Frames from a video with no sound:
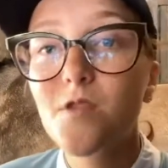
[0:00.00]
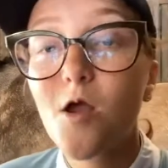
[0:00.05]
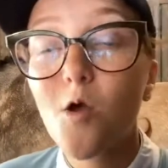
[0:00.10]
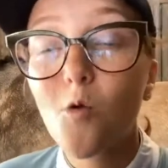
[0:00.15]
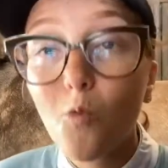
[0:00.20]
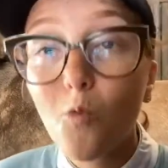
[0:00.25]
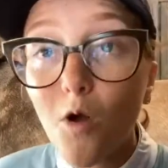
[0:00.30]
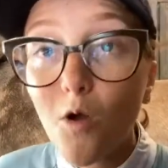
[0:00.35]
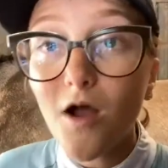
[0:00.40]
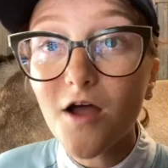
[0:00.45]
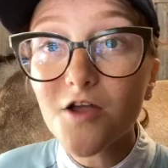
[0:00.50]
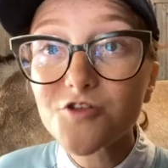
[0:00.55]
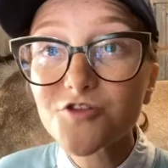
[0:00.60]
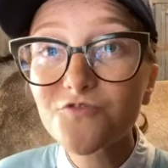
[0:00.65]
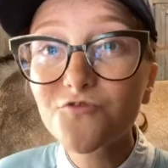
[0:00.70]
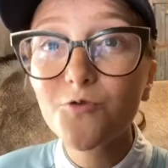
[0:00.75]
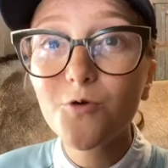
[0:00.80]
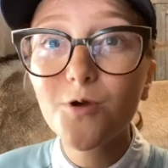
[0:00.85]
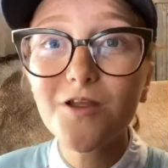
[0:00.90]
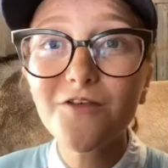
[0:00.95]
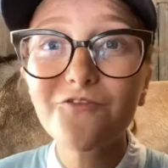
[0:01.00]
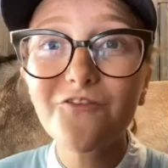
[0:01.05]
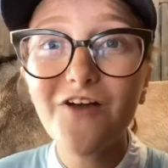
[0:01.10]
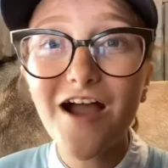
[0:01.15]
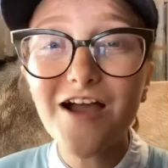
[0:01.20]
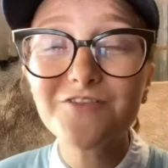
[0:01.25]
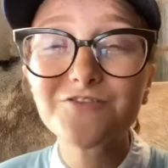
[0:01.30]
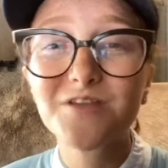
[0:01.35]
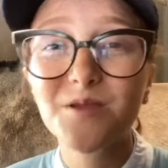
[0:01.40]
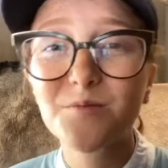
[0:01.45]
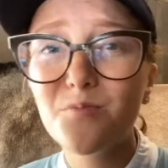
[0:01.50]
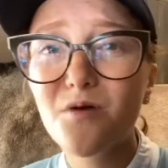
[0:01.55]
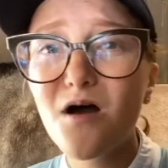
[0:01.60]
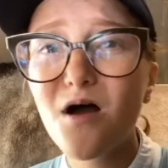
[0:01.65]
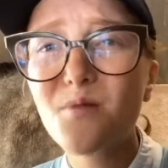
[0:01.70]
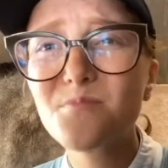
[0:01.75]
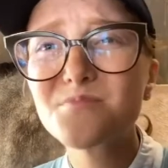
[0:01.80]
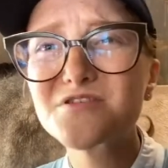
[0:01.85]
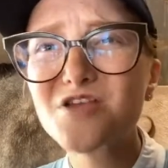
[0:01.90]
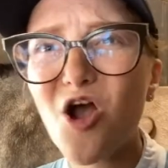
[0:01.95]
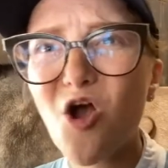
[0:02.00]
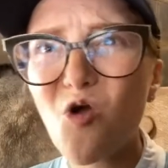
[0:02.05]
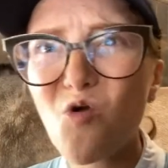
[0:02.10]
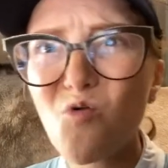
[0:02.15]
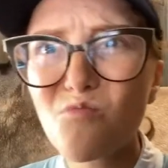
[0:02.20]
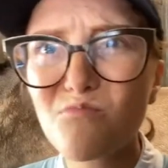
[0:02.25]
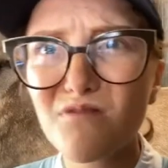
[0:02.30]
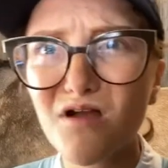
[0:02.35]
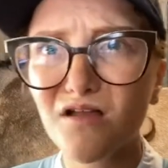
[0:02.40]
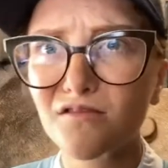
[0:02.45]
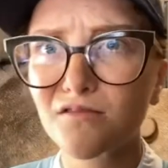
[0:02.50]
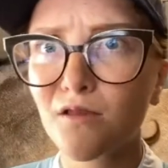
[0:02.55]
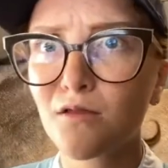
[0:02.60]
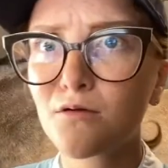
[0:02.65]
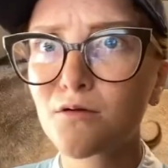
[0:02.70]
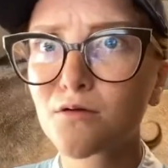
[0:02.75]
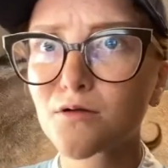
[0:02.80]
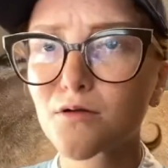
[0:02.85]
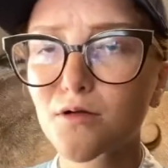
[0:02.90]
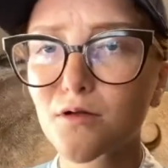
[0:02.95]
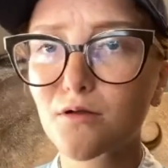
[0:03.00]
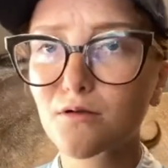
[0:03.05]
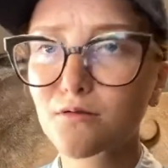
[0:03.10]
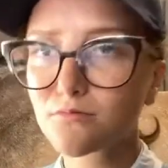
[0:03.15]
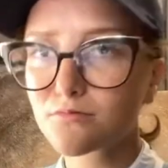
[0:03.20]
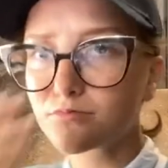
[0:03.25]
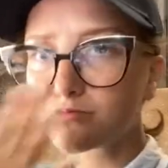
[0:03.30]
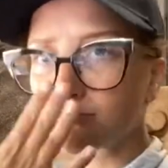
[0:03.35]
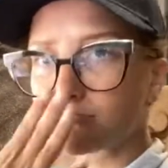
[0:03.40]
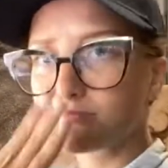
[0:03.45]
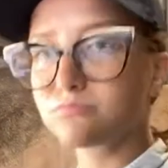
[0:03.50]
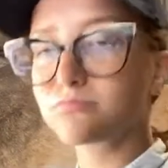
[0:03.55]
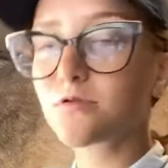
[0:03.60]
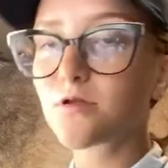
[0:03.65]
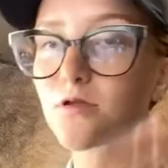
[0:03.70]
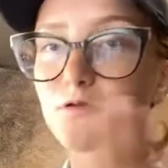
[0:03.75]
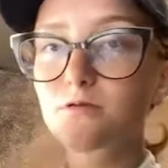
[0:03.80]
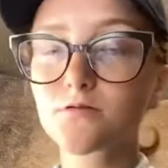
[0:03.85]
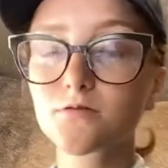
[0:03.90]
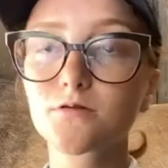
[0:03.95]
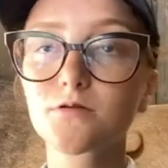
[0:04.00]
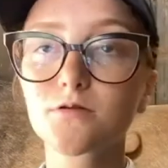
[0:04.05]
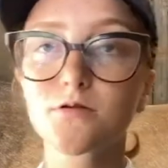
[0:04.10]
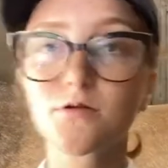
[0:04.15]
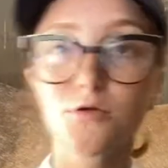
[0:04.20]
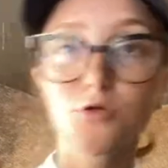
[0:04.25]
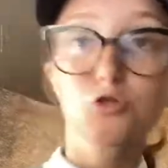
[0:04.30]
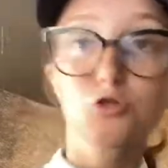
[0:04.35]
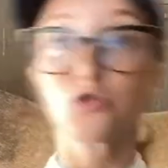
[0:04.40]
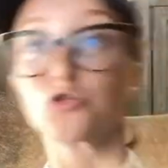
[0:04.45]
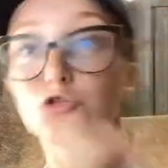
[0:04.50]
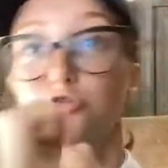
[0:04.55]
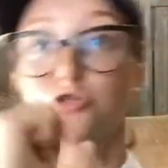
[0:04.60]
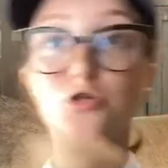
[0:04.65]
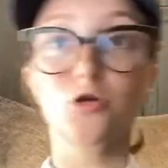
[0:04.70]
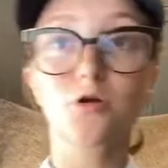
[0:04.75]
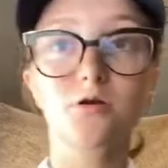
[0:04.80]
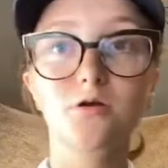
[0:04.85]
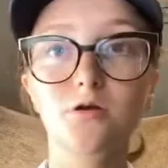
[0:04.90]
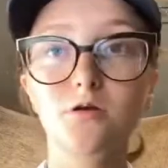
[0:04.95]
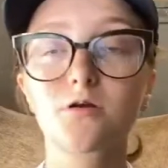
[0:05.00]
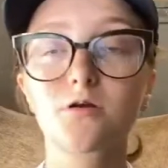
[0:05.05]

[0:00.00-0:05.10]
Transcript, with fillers: Well, 145 lip balms? Oh my lord. Shook.